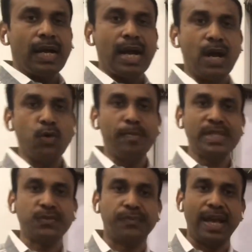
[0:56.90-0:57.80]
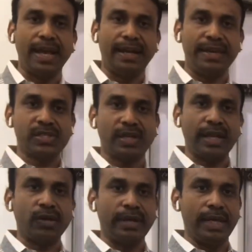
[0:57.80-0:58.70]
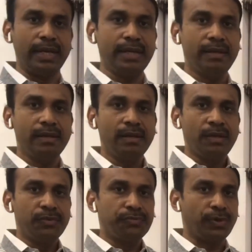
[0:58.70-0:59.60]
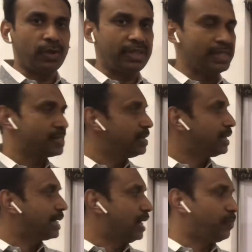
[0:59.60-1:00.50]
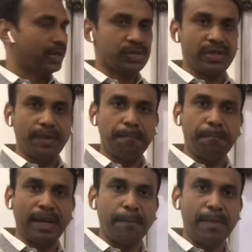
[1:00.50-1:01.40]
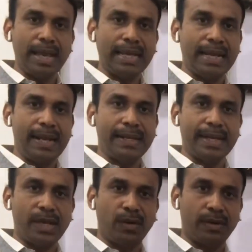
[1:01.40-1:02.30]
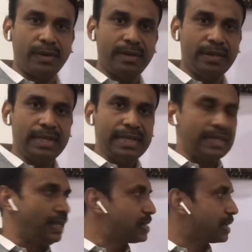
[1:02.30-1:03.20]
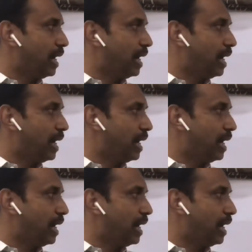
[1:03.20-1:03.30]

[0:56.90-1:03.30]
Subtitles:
How much Faraday is required for this conversion? Permanganate ion is